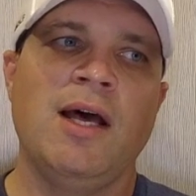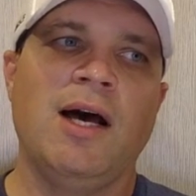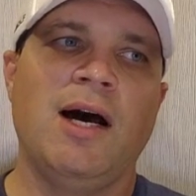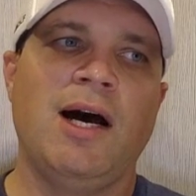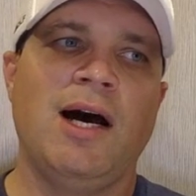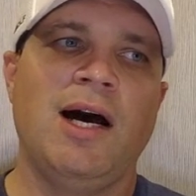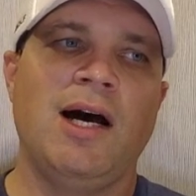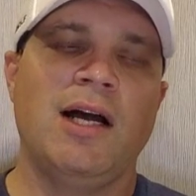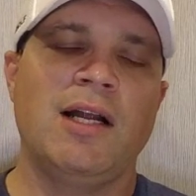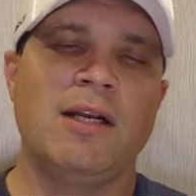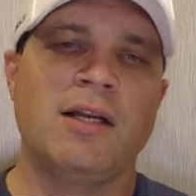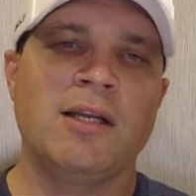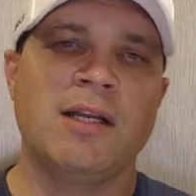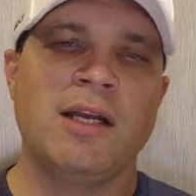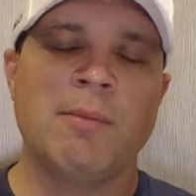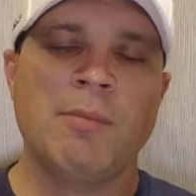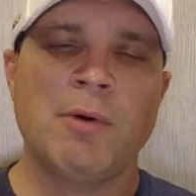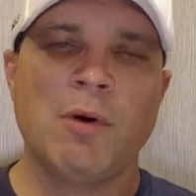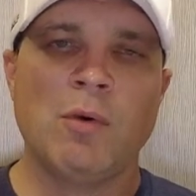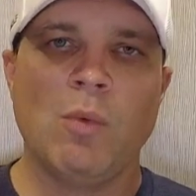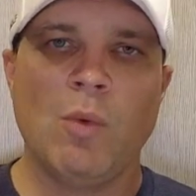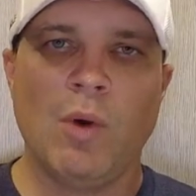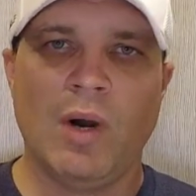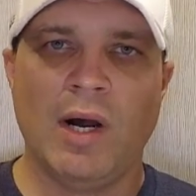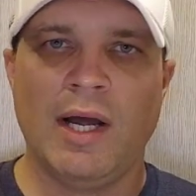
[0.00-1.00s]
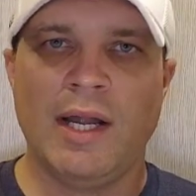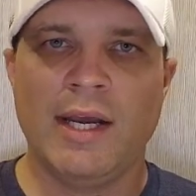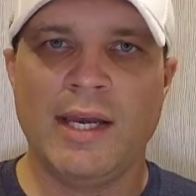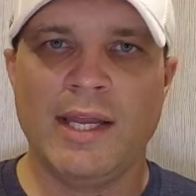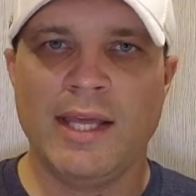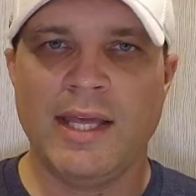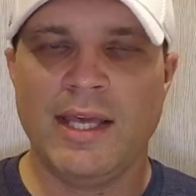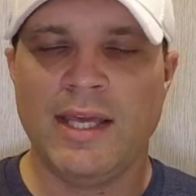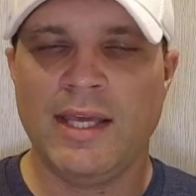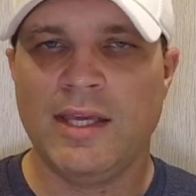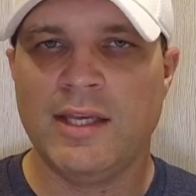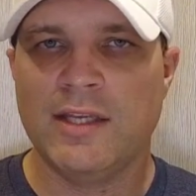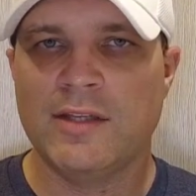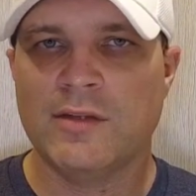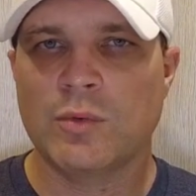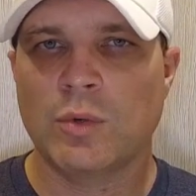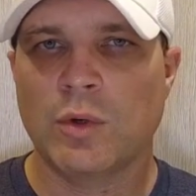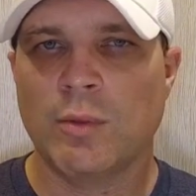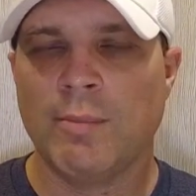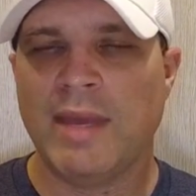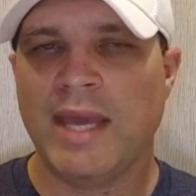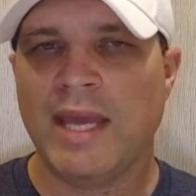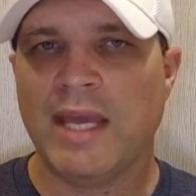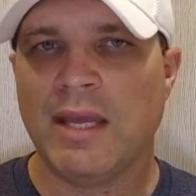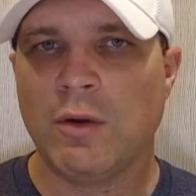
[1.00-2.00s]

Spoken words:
Number one is we're